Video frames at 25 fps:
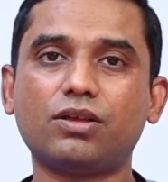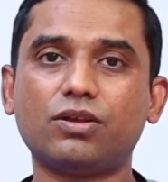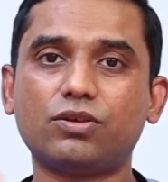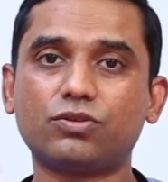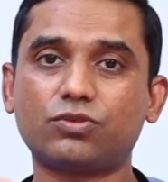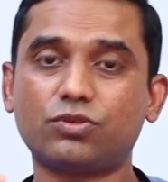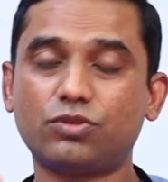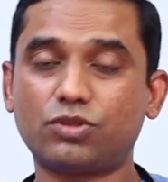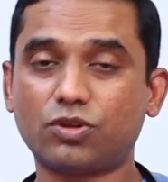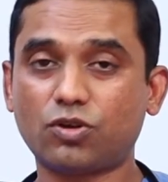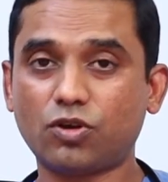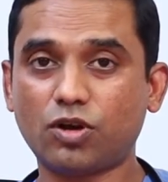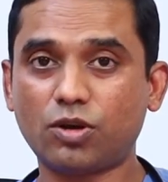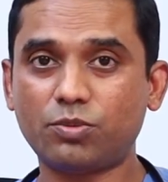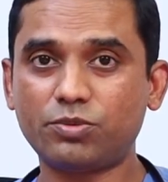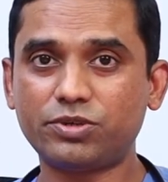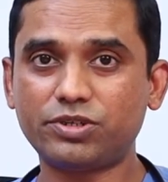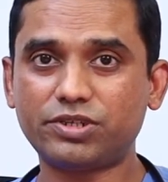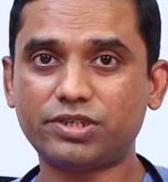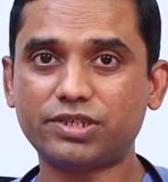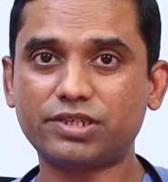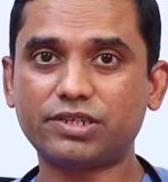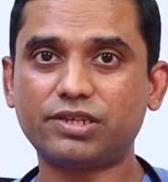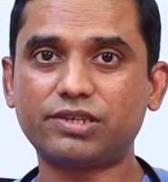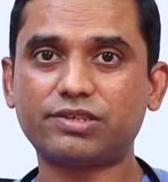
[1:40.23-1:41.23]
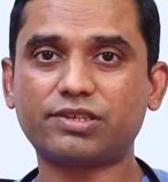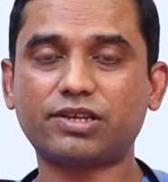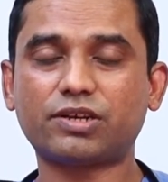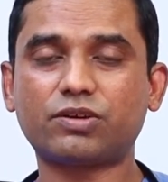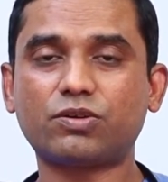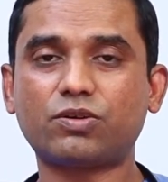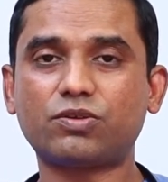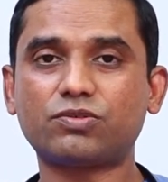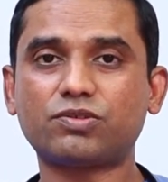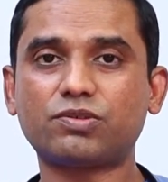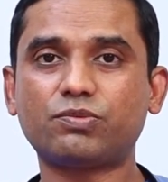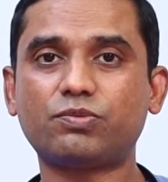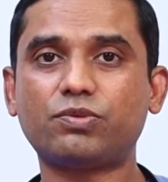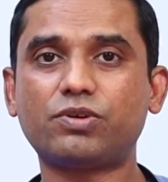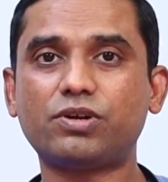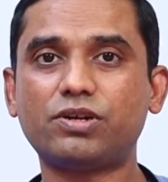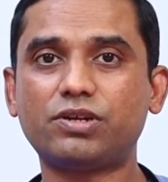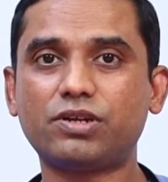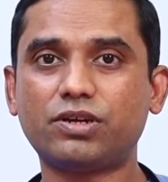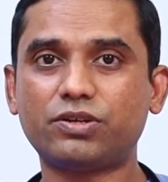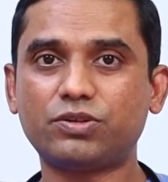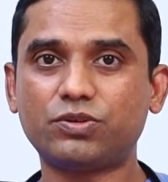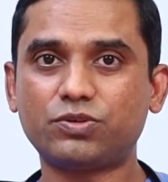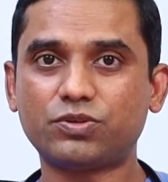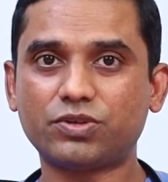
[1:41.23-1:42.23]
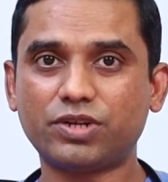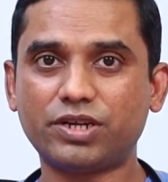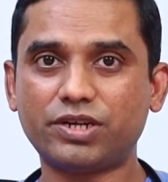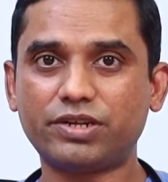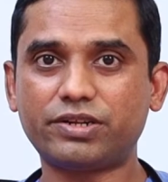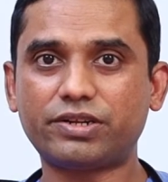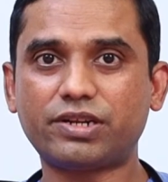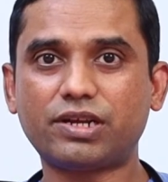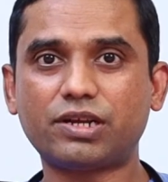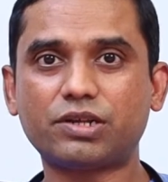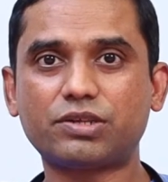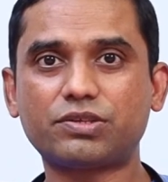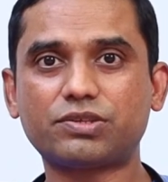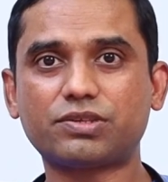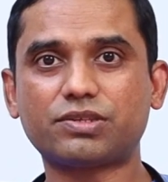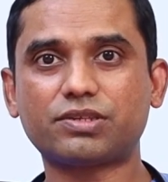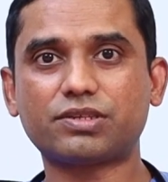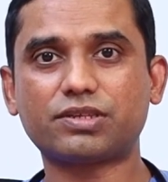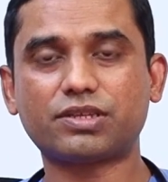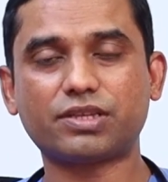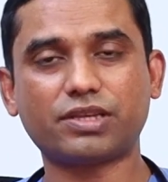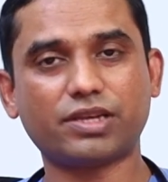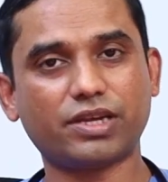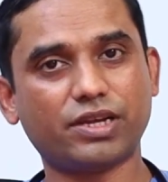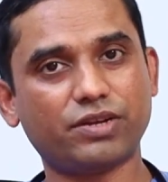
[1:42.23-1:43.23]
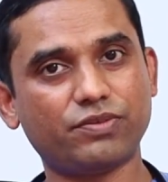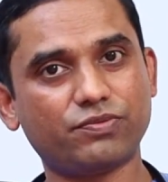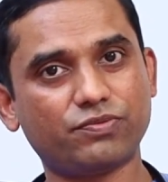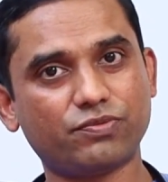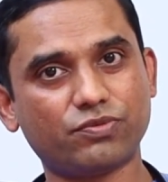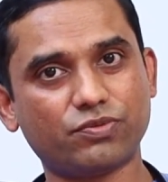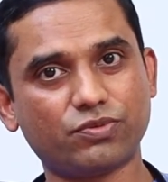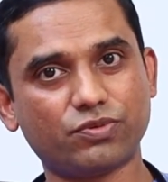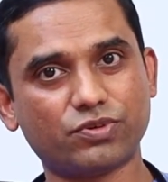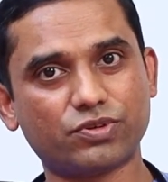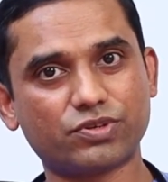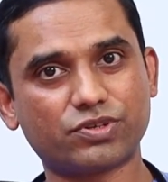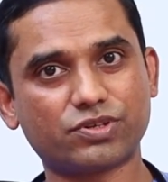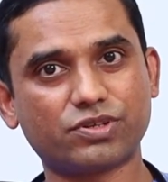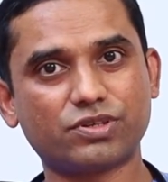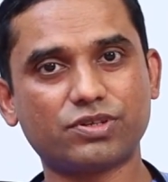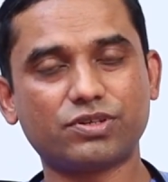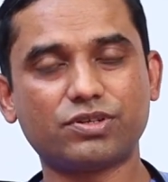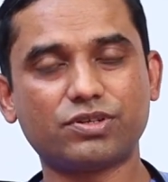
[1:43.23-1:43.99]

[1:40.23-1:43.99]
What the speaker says: So the common triggers across the world are usually drugs and foods.